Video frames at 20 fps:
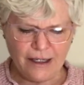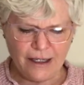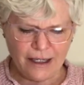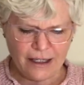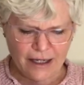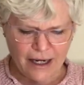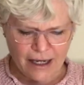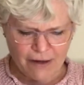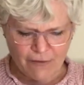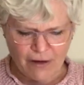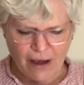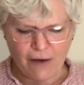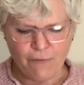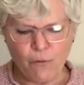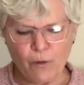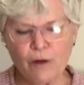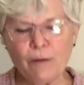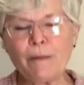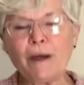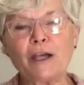And I have
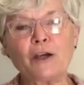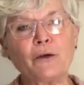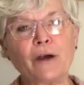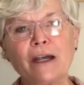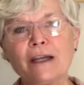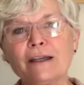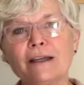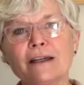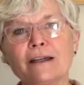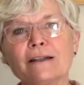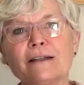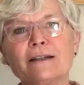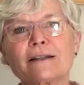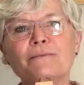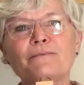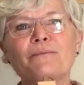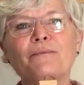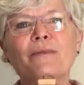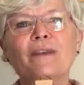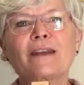one of my grandkids
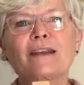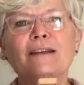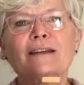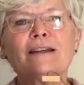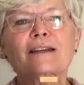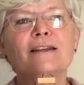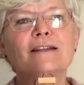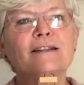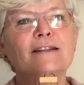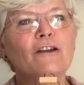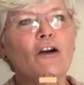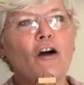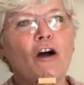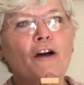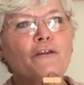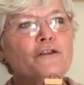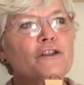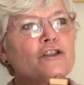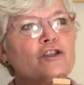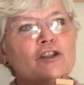is
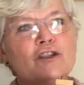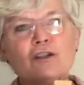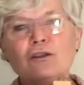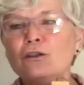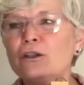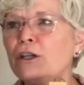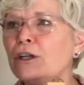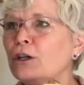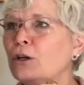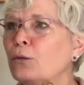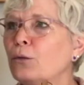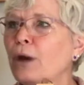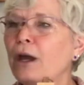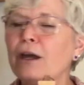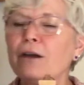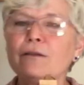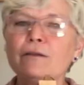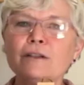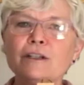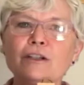often just looking
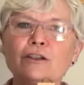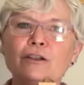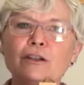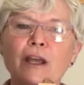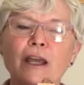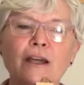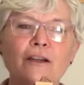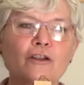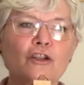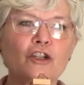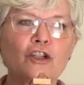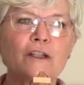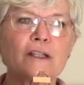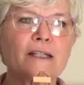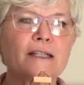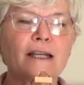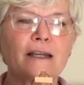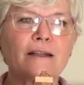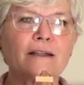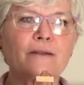around, and she
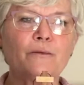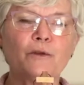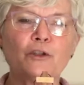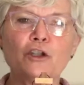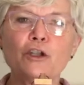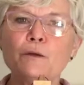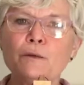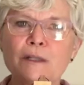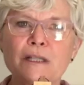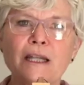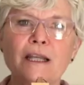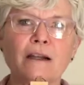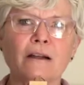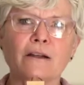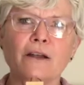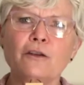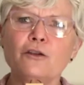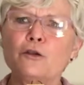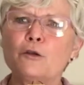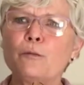said when she was little,
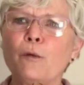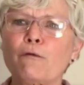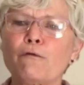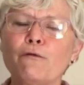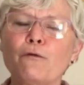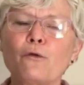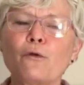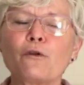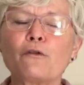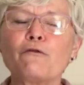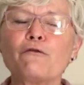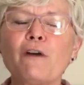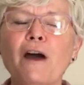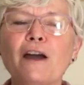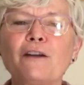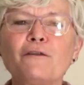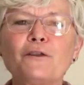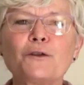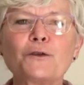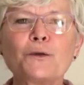and she was about 4 or
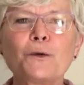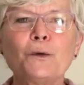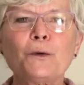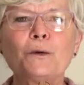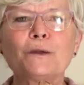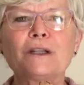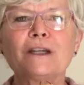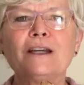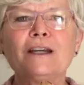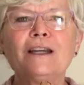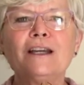5 years old,